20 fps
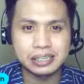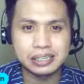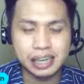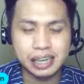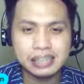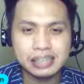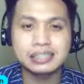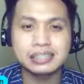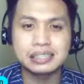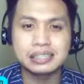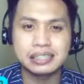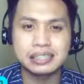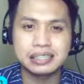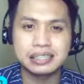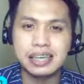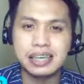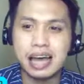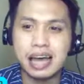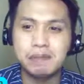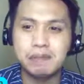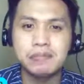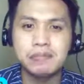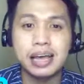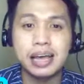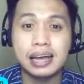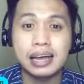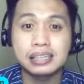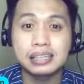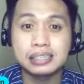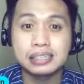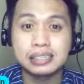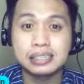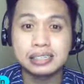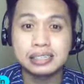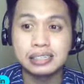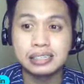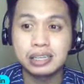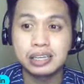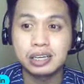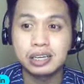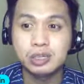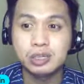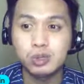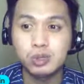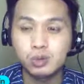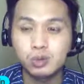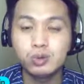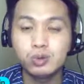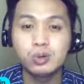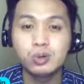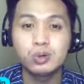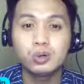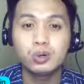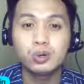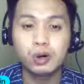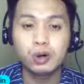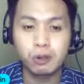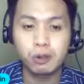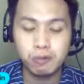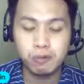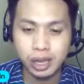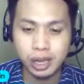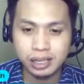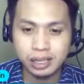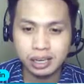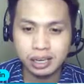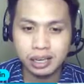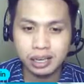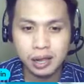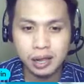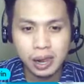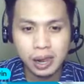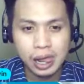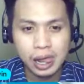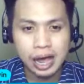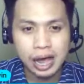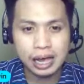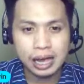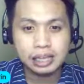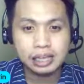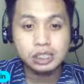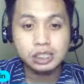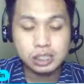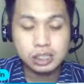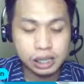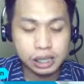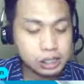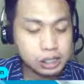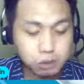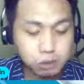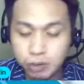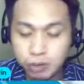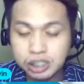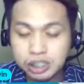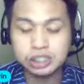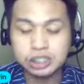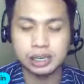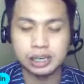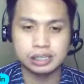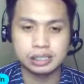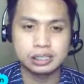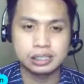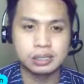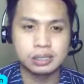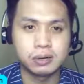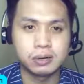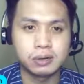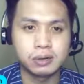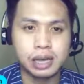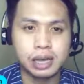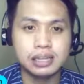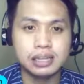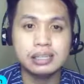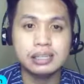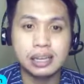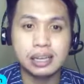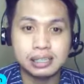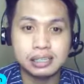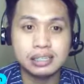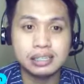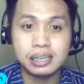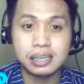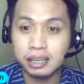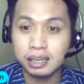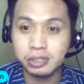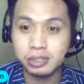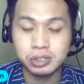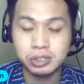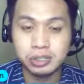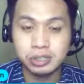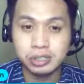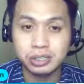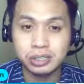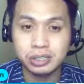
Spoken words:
it's the time that you already it reaches, okay, the destination.